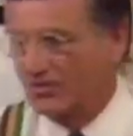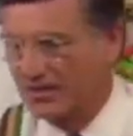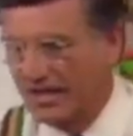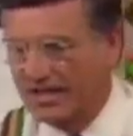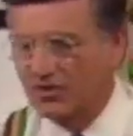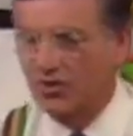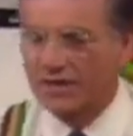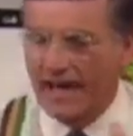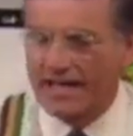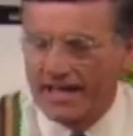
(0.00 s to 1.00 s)
you would like to call.
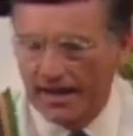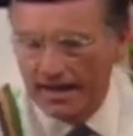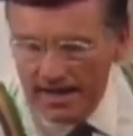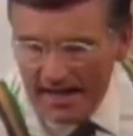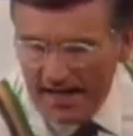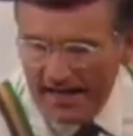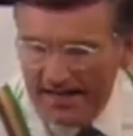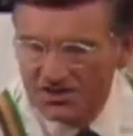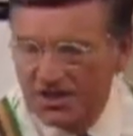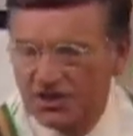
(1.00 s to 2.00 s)
Now
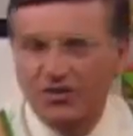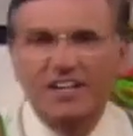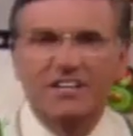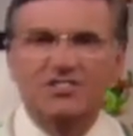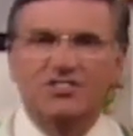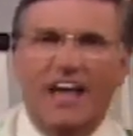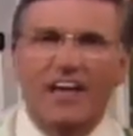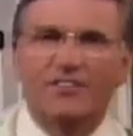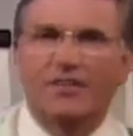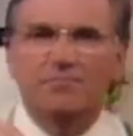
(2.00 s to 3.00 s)
here's the ingredients
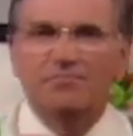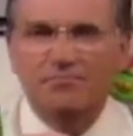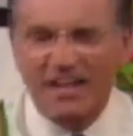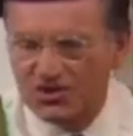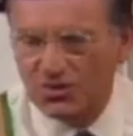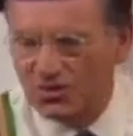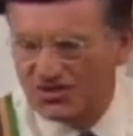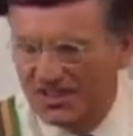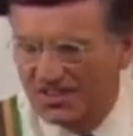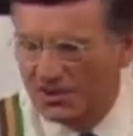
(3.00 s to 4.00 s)
that the best
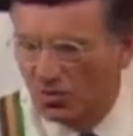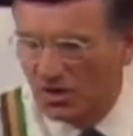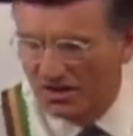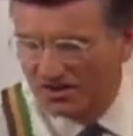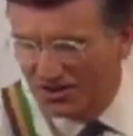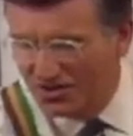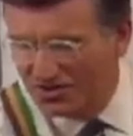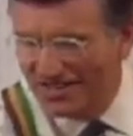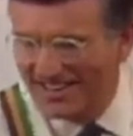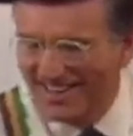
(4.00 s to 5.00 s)
cuisine in the world use,